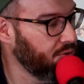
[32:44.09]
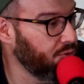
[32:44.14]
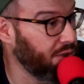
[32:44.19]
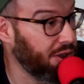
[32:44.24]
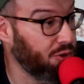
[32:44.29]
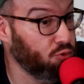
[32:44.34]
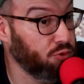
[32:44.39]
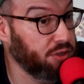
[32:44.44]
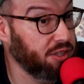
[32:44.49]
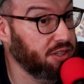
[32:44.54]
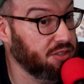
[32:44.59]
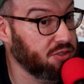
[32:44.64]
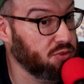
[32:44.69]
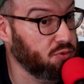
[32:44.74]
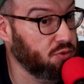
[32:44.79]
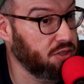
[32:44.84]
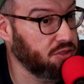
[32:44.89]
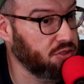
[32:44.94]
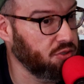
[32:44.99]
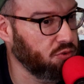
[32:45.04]
Well, really
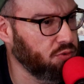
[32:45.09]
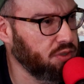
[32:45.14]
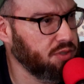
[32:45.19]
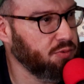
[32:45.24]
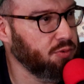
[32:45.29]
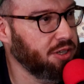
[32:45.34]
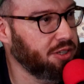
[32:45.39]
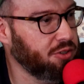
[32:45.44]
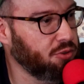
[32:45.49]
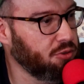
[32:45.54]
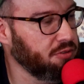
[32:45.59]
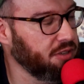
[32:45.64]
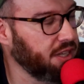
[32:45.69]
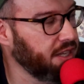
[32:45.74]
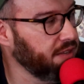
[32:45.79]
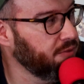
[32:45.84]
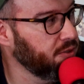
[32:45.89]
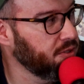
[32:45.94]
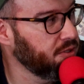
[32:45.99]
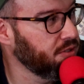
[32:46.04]
doesn't want to. What's one of Gordon
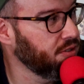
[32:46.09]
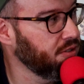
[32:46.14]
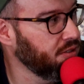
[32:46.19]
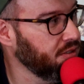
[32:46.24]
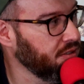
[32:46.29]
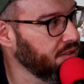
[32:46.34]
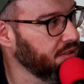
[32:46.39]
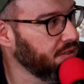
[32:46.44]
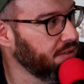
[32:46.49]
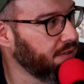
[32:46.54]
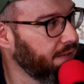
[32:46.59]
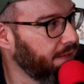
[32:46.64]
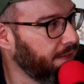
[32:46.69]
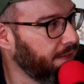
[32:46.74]
Lightfoot's songs?